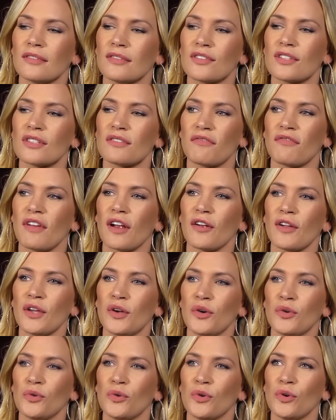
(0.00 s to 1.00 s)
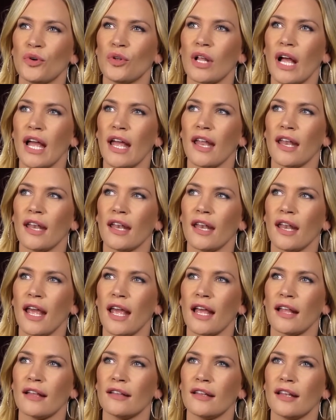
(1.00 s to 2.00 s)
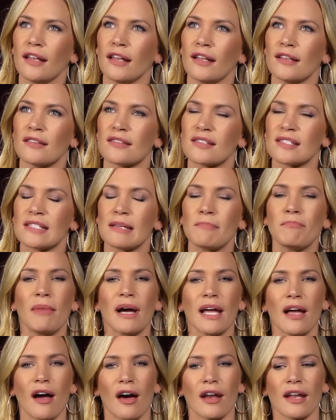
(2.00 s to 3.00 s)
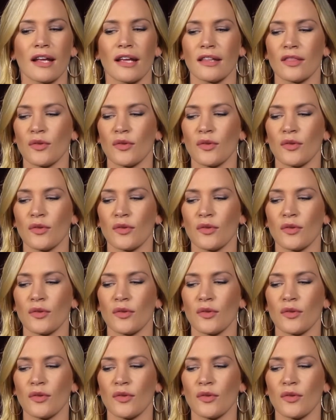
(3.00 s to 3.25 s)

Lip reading: just very cool and symbiotic